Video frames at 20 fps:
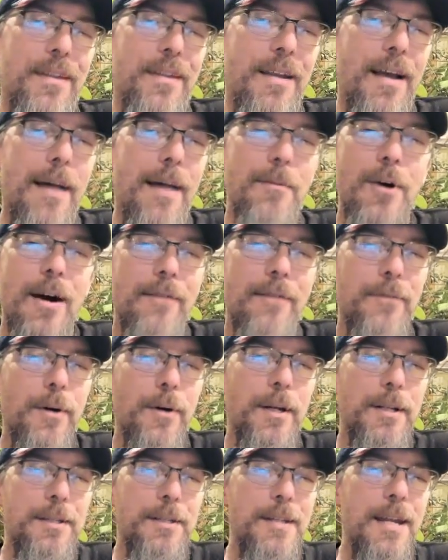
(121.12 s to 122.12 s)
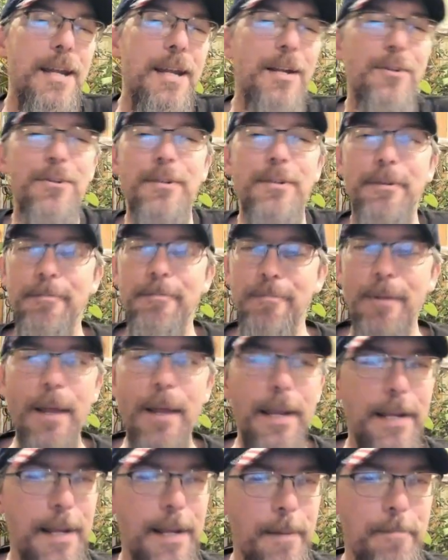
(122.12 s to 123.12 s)
I'm off on a tangent,
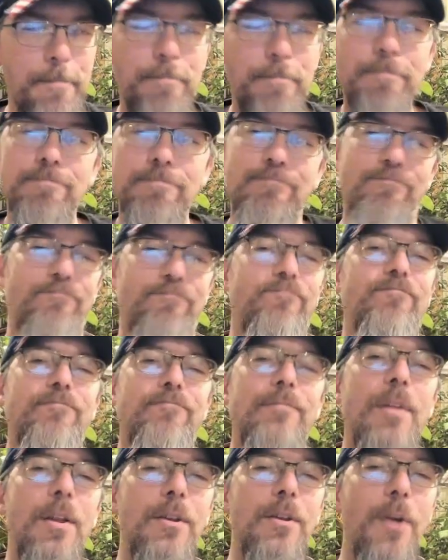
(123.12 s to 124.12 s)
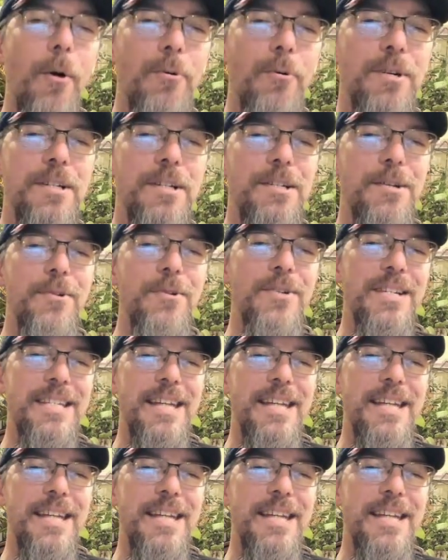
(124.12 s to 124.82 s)
like I'm known to do at